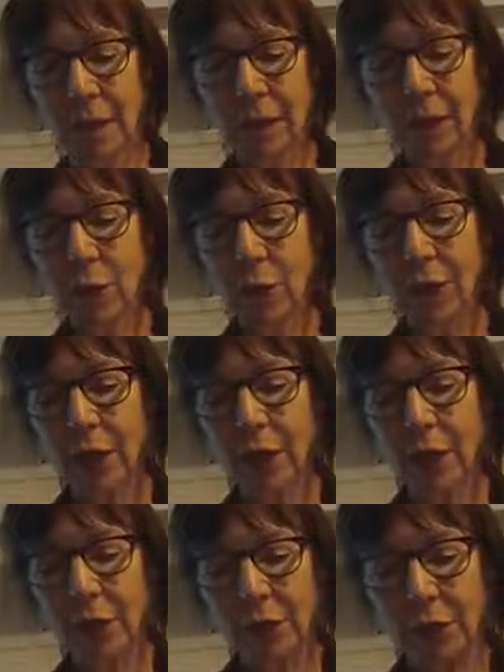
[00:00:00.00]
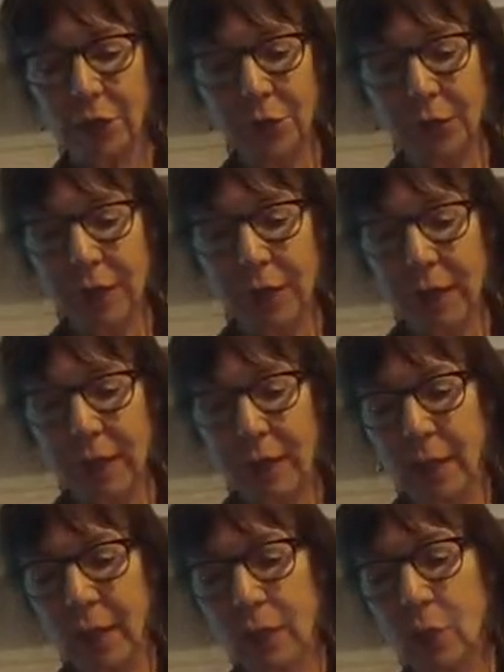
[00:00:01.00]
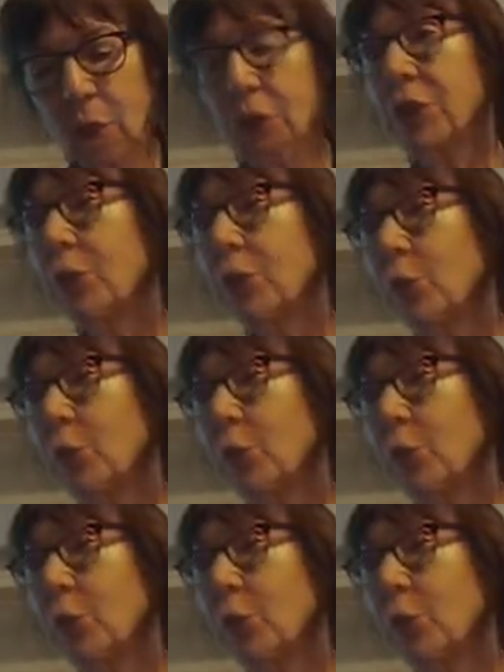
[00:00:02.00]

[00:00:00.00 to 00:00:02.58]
Kia ora koutou, ko Cheryl